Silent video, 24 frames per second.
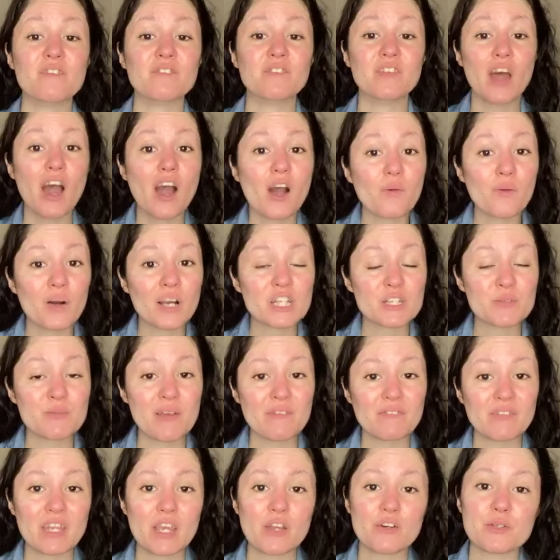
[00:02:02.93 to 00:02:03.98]
not watched my
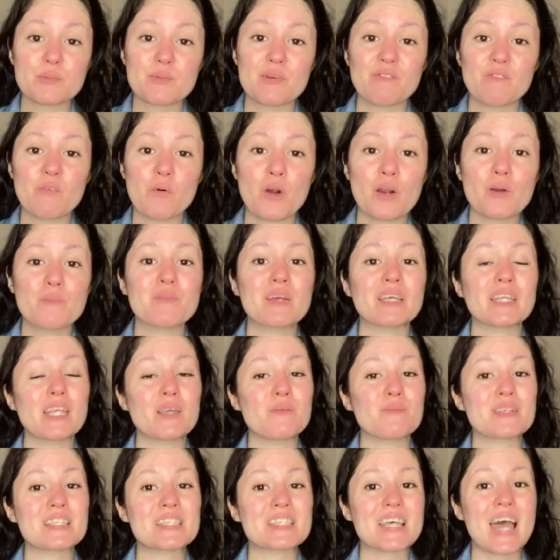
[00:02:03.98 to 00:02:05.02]
videos before, my
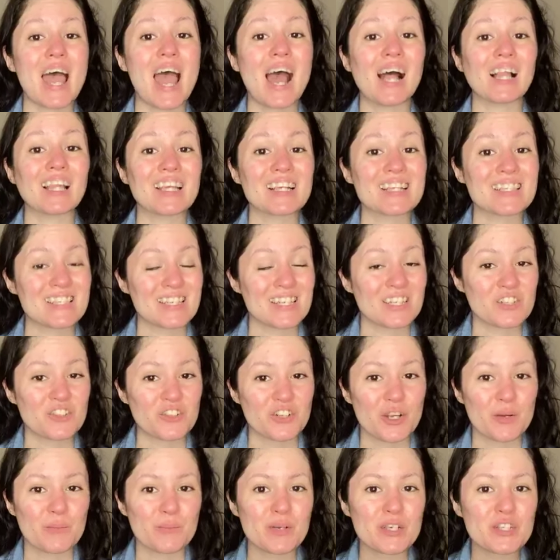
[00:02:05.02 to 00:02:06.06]
name is
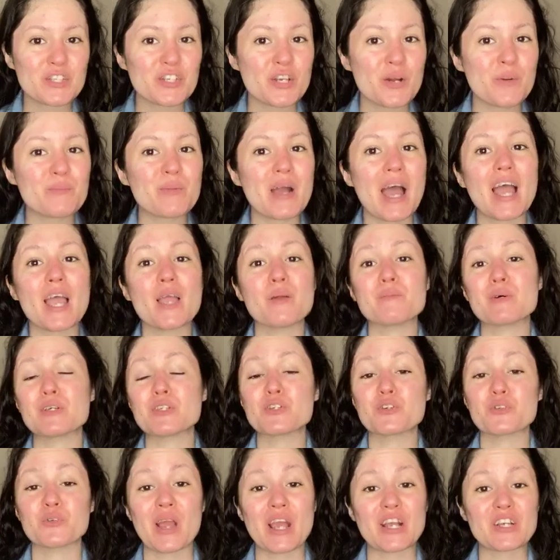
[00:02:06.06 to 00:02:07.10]
Alexandria Bishop. I am a
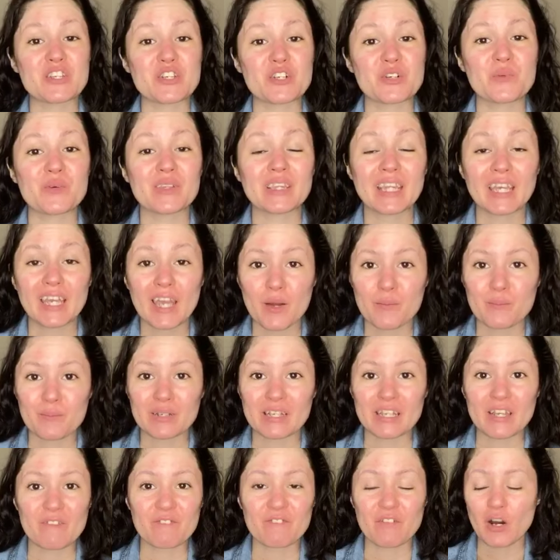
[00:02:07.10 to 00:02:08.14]
director with the
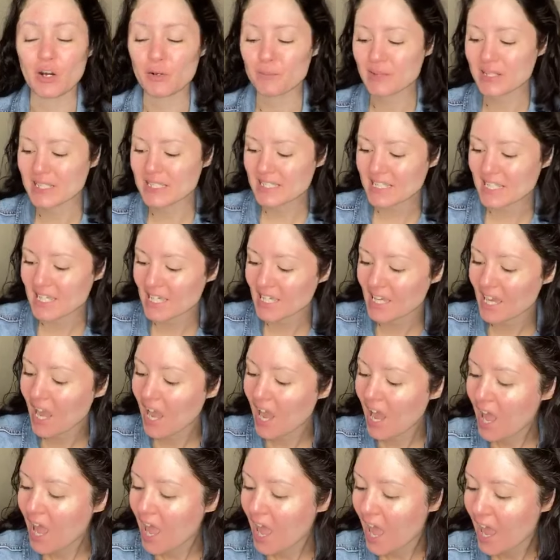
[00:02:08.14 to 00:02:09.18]
company Pharmacy,
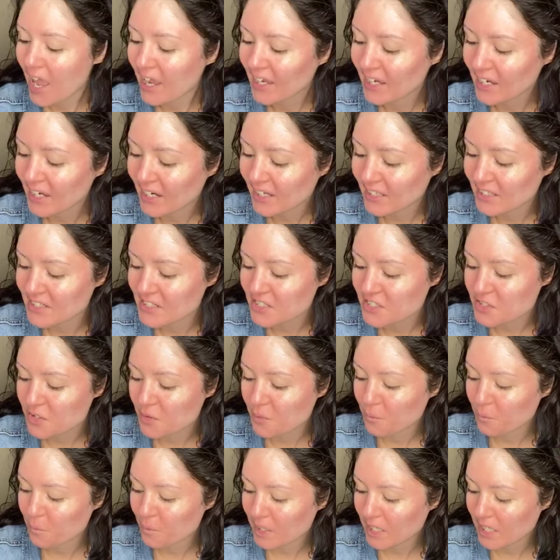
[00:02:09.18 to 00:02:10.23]
and
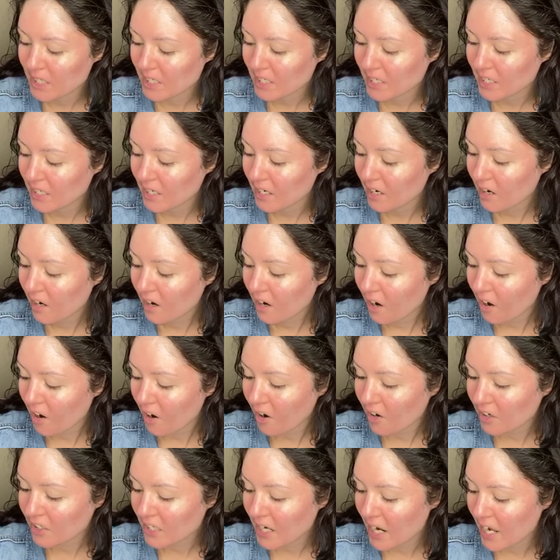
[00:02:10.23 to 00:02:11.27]
we
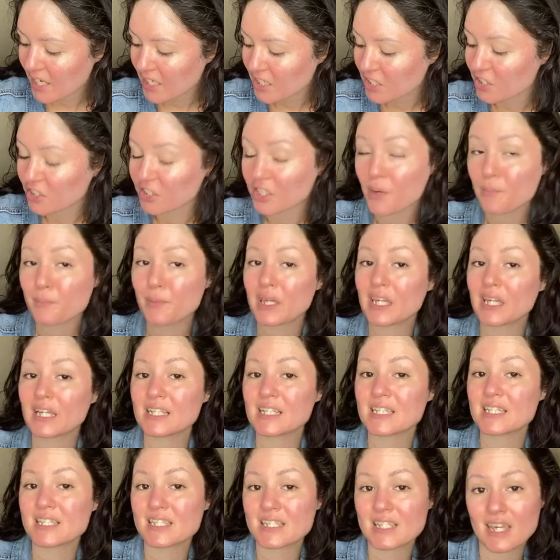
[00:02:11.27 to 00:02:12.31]
are a
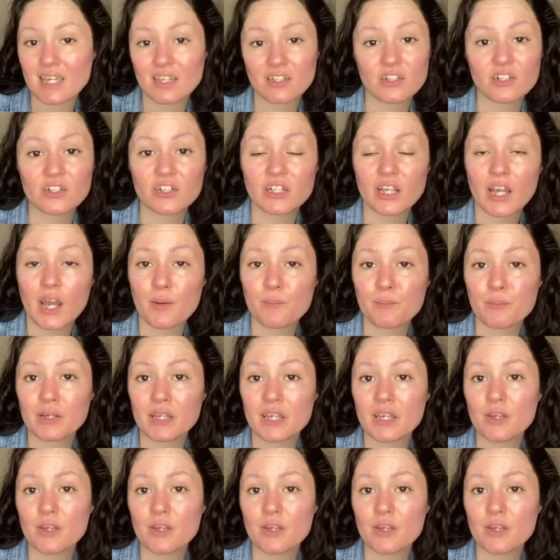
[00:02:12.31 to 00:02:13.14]
European standard company,